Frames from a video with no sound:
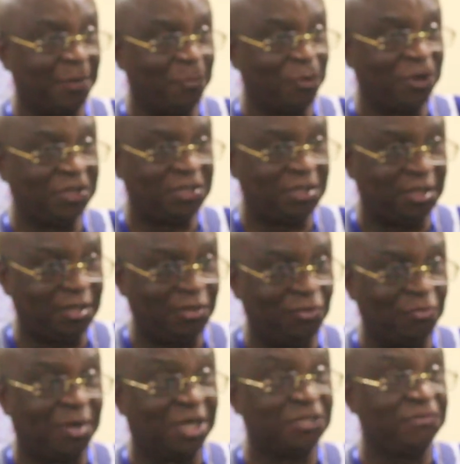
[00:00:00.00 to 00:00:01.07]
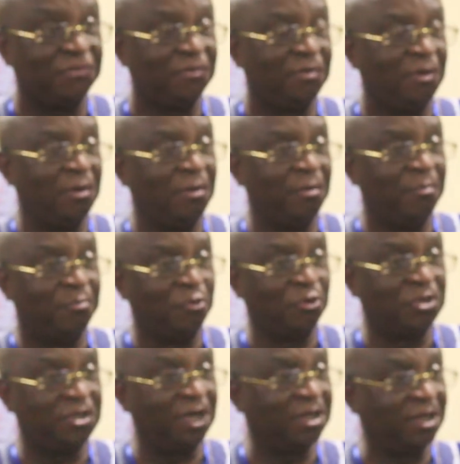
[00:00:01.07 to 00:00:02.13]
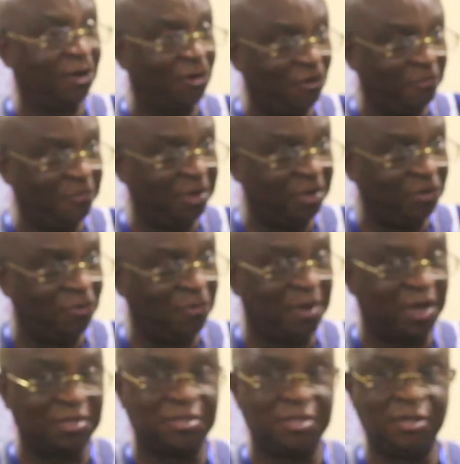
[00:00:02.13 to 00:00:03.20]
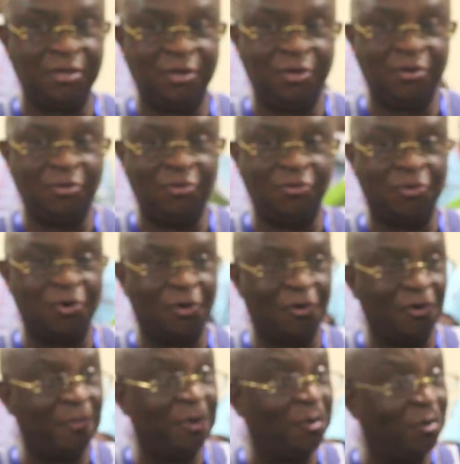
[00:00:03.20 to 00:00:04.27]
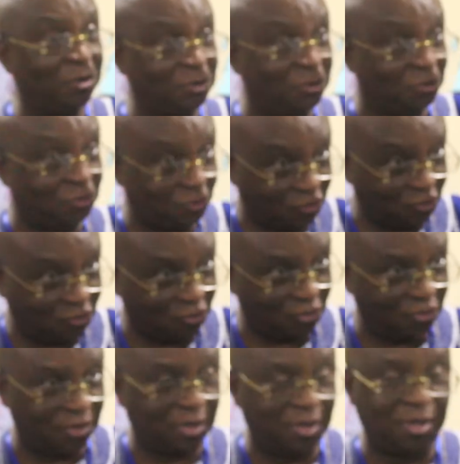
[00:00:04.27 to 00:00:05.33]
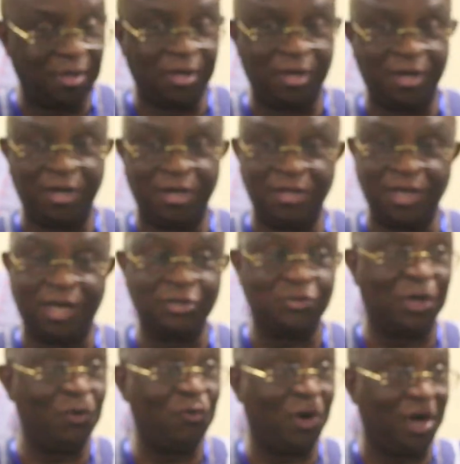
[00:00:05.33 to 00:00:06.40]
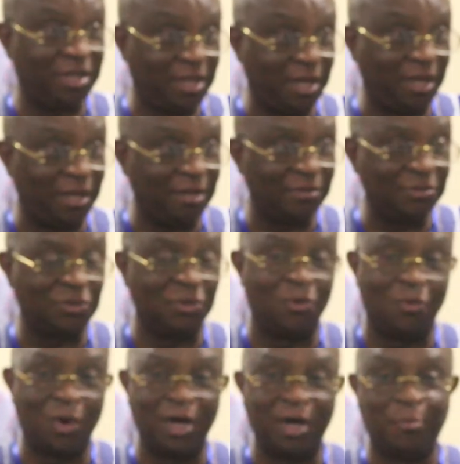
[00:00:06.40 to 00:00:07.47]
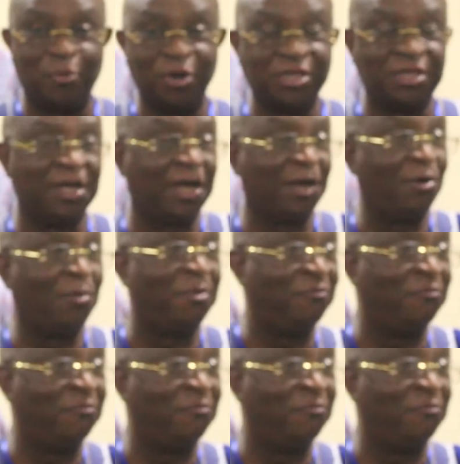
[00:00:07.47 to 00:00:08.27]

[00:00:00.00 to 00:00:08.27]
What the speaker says: appointee, you must protect the government. You must do what government wants you to do. And that's why you are there. So one appointee cannot be